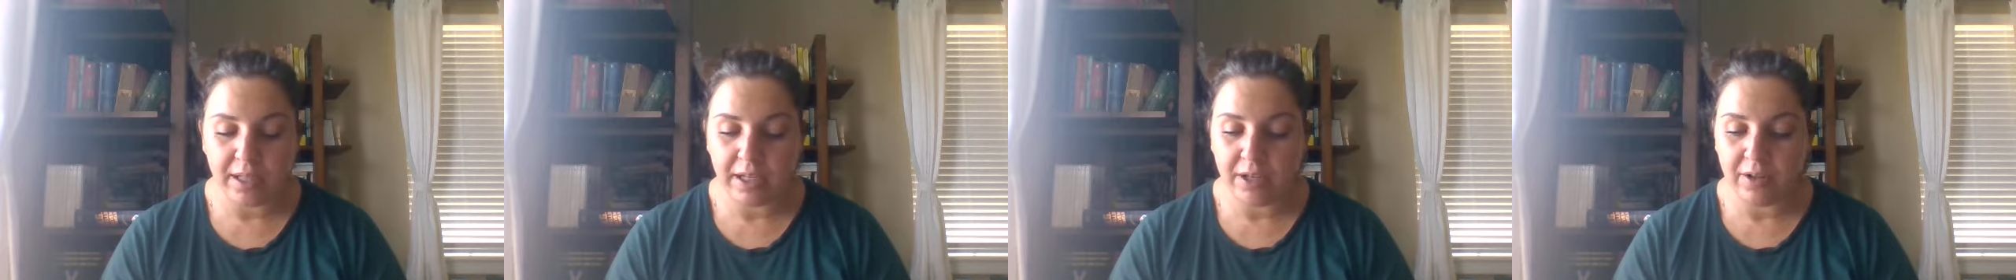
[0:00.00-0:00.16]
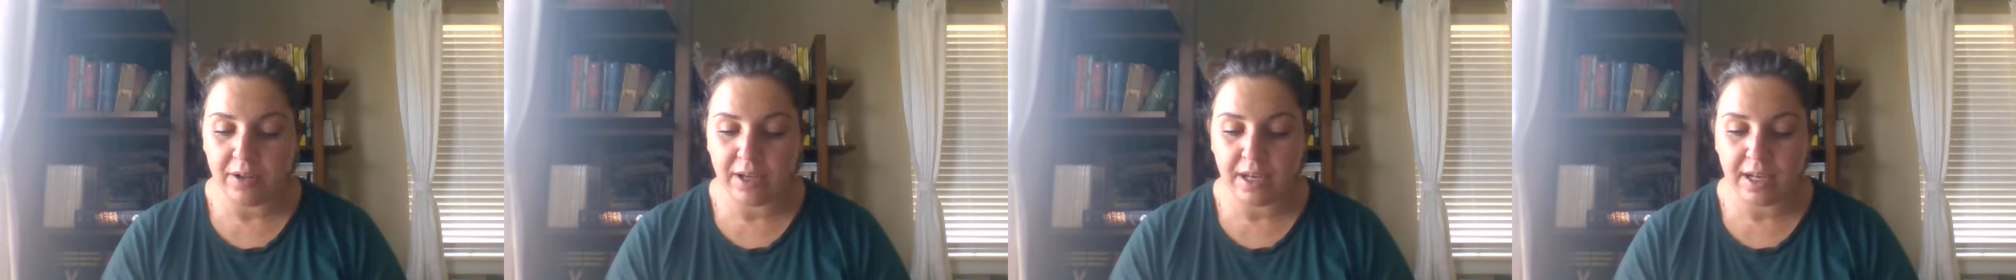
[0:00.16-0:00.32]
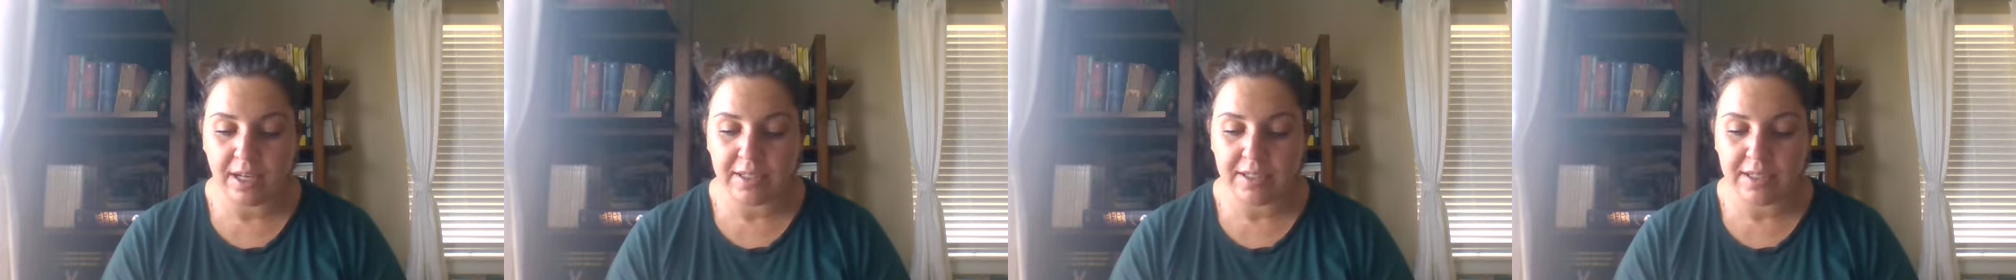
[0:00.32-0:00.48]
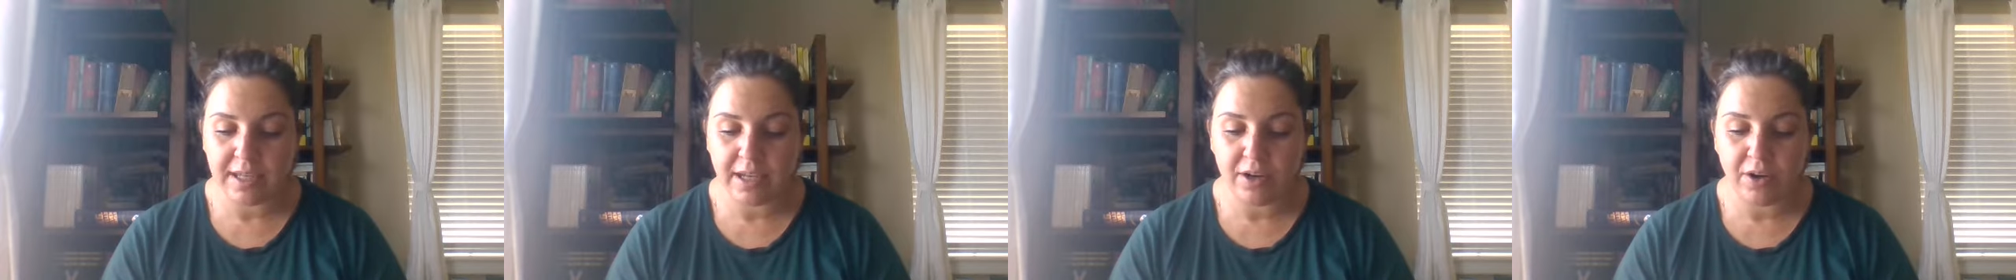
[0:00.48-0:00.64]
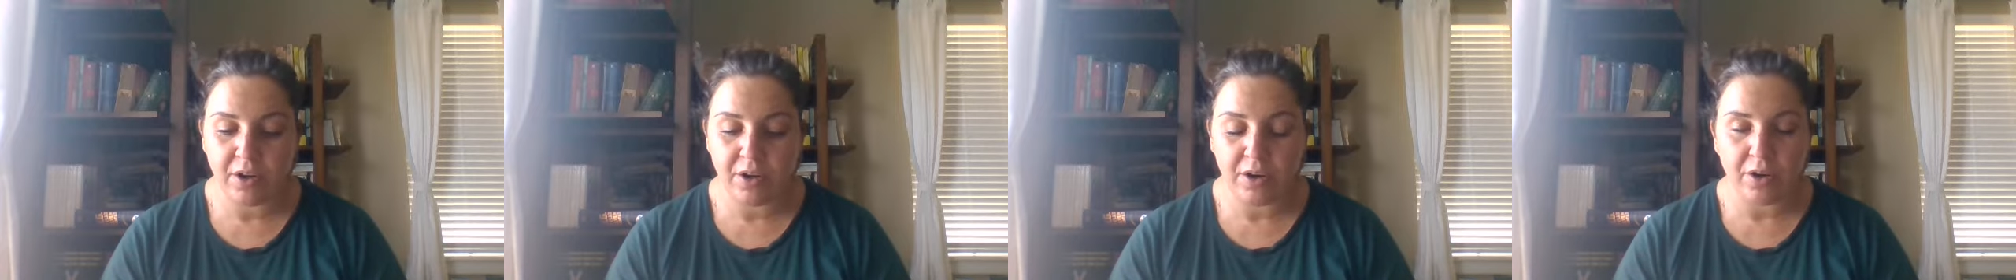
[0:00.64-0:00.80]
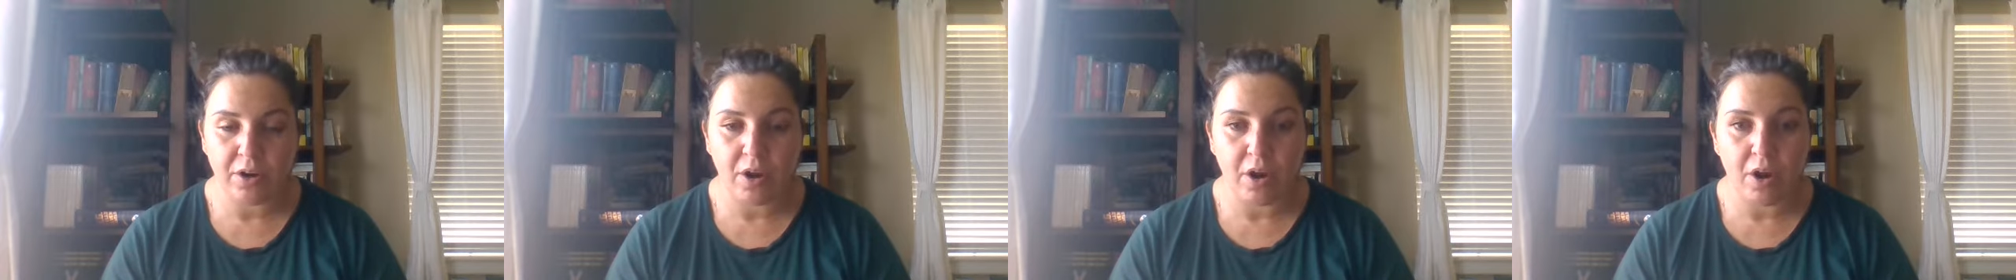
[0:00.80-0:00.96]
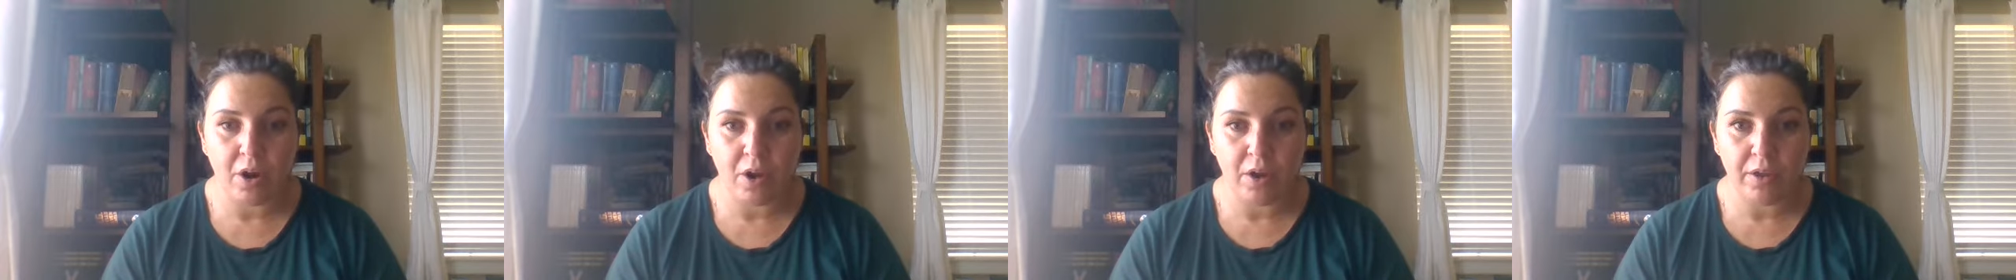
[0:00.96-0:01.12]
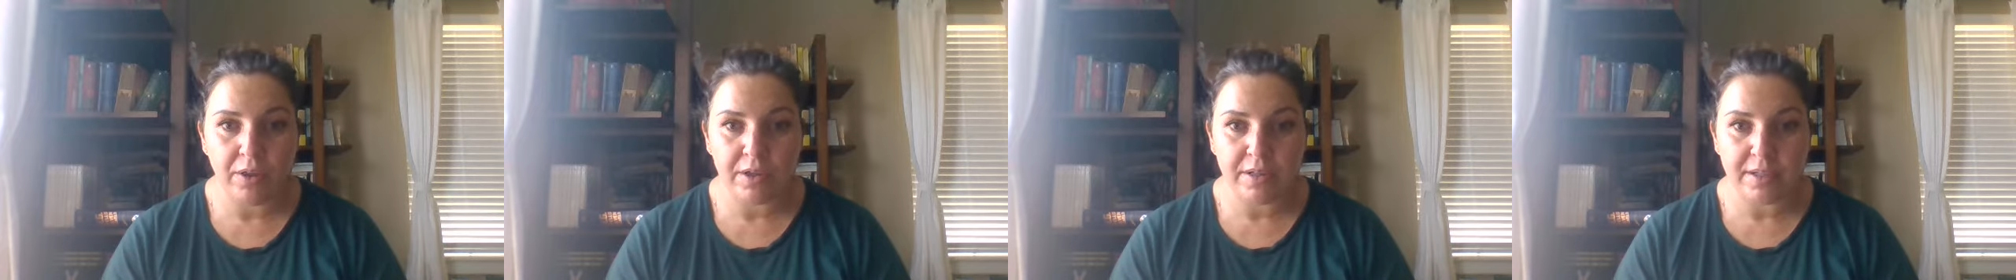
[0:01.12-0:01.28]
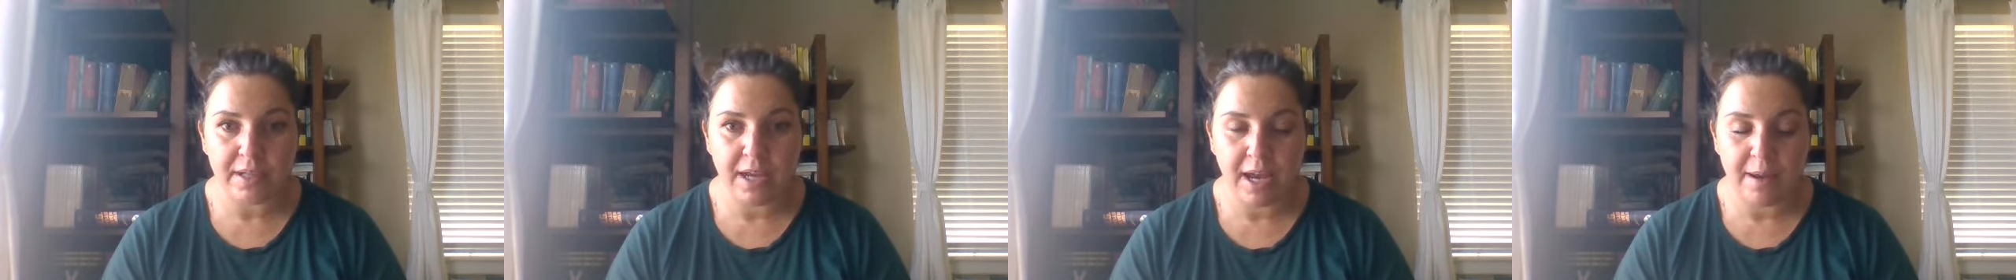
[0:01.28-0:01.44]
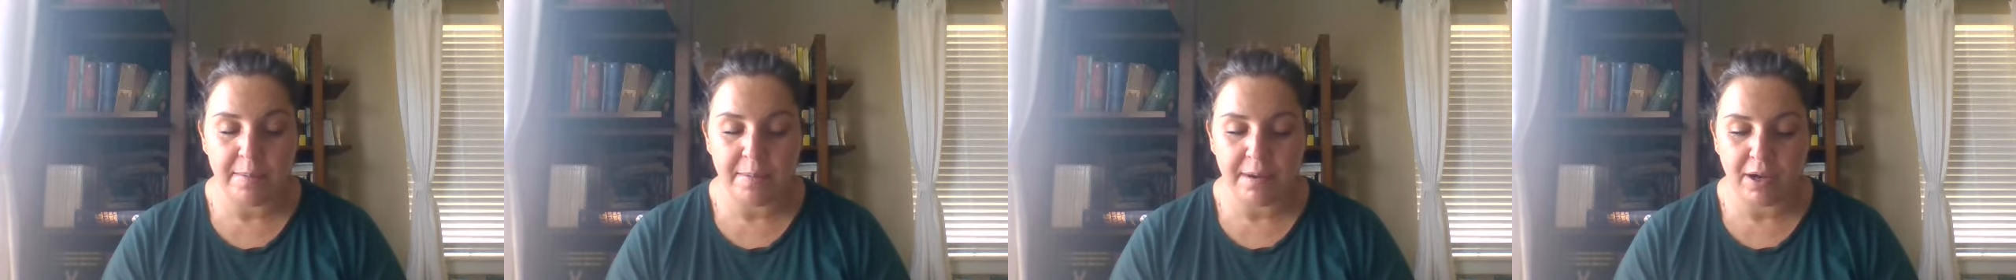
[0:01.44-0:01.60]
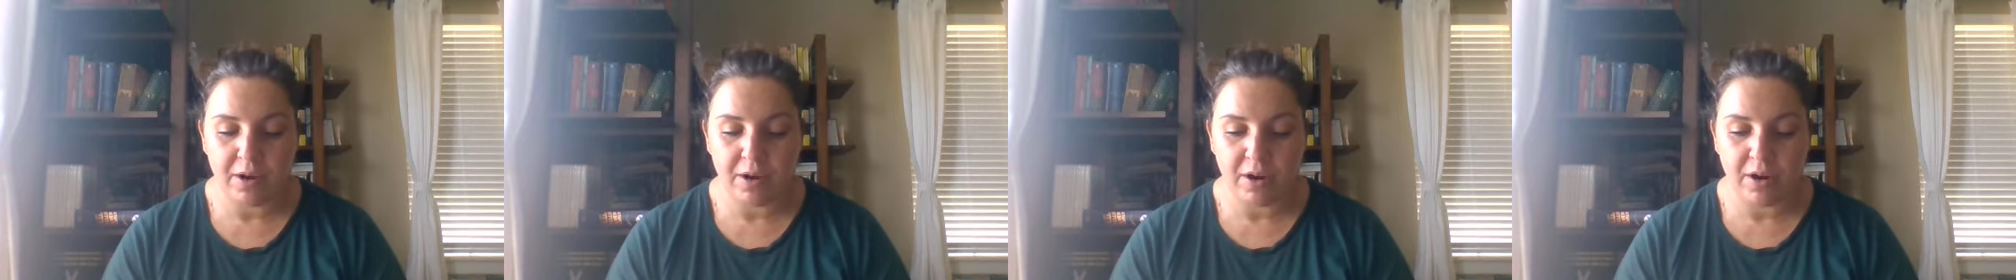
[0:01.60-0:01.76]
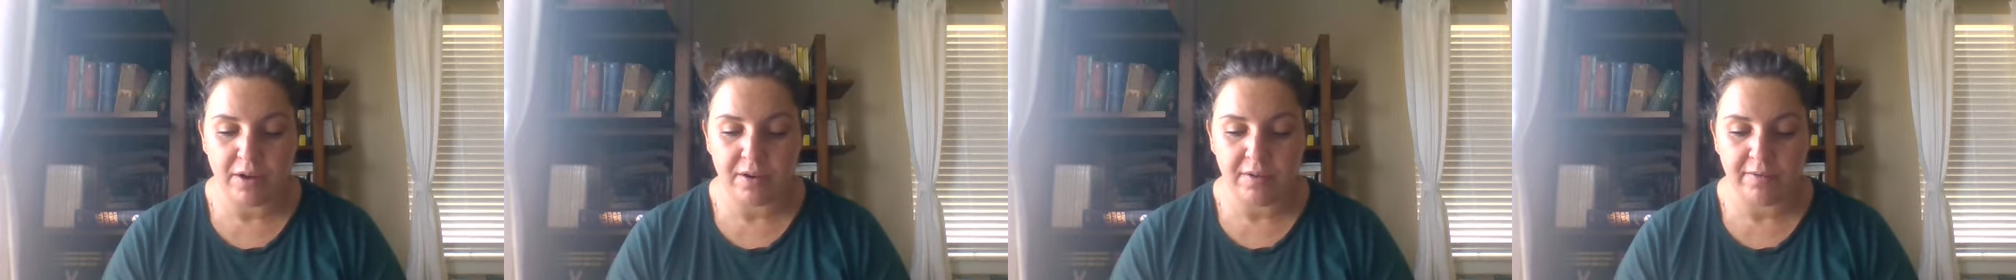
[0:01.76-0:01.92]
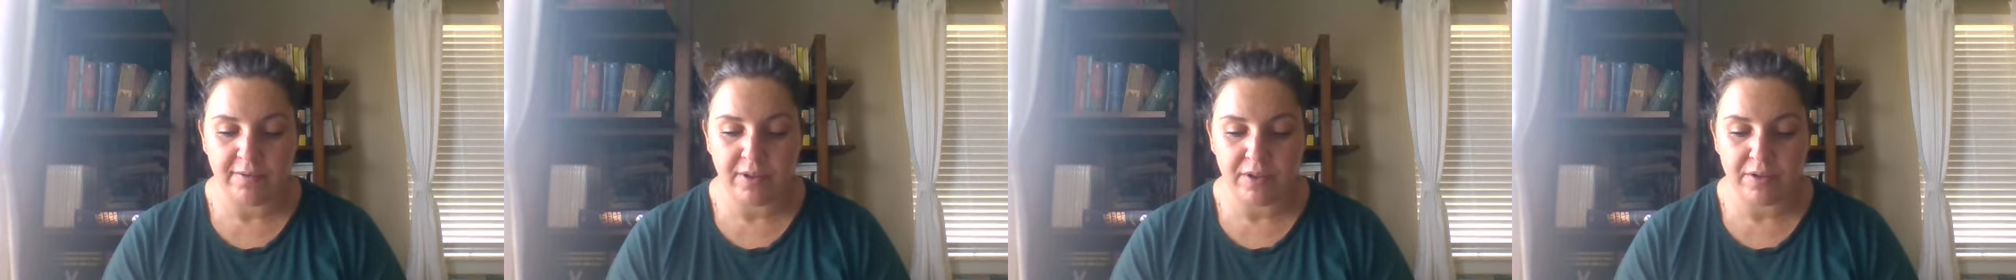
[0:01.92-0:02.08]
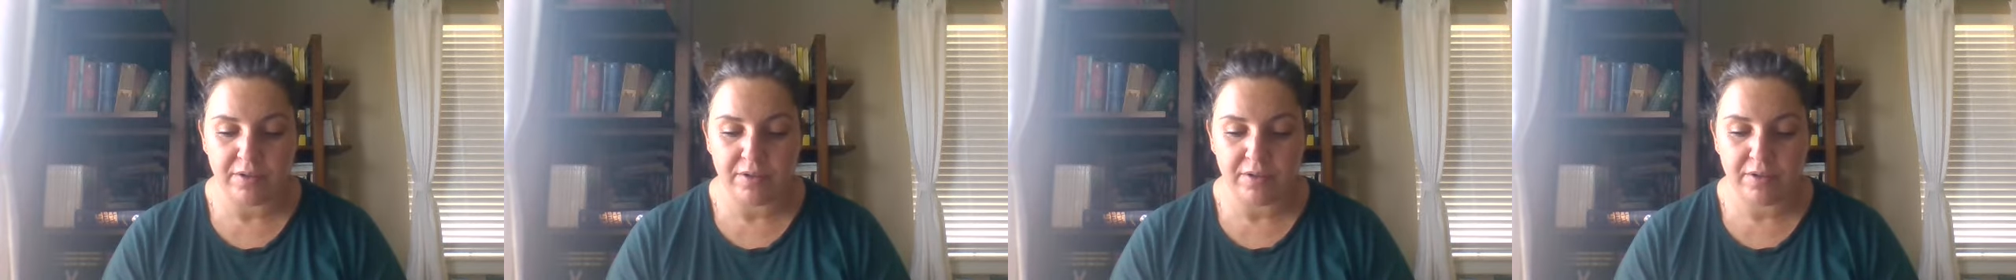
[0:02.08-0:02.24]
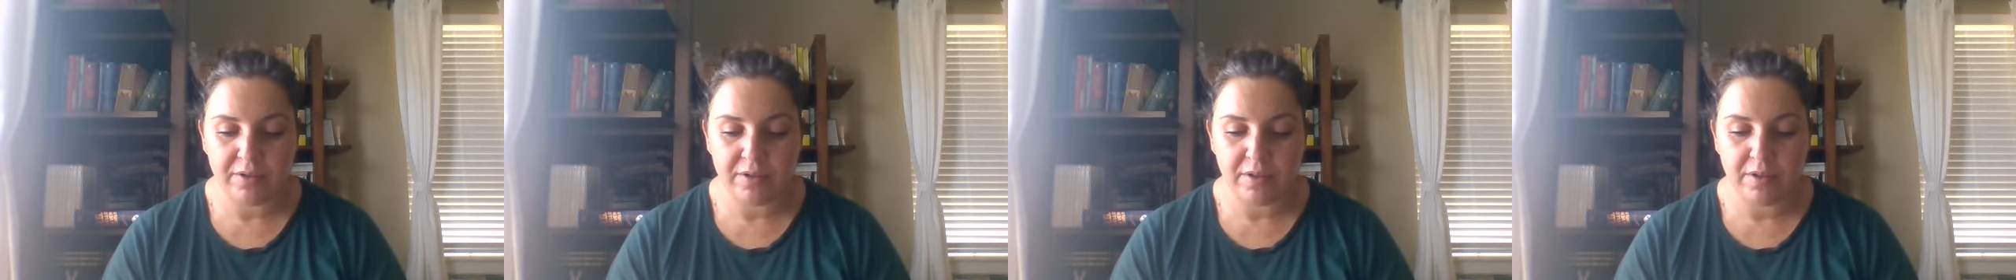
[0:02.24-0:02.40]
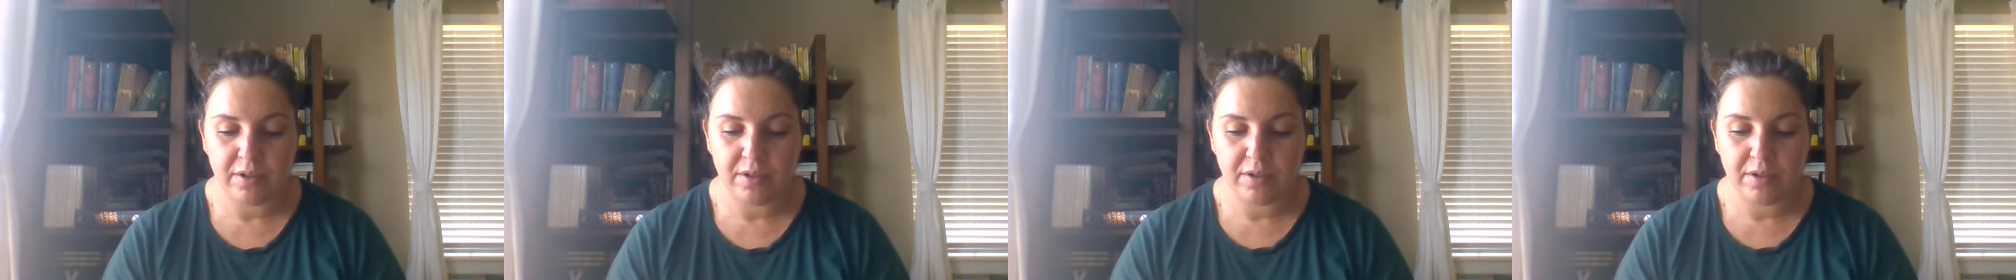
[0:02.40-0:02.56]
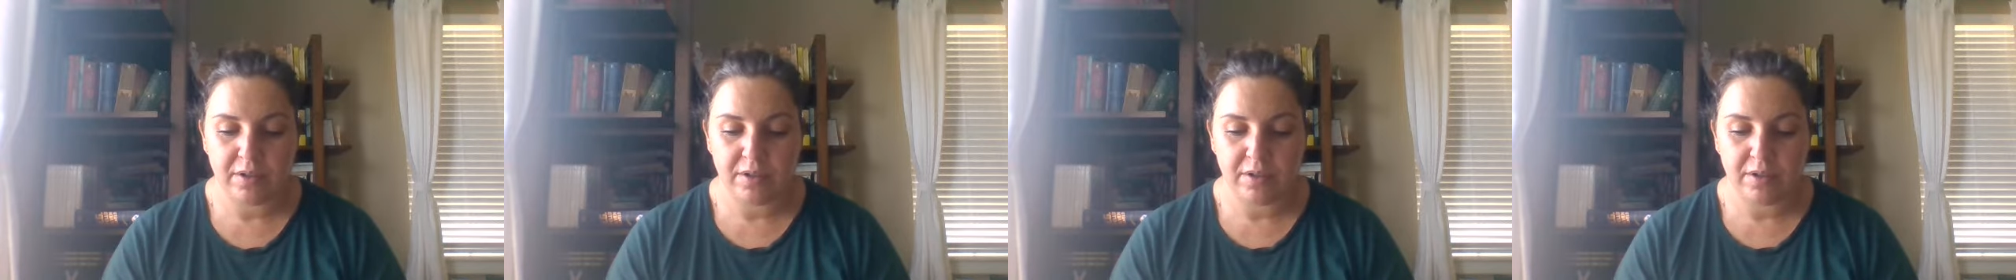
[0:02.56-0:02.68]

Little kids get hurt all the time at carnivals.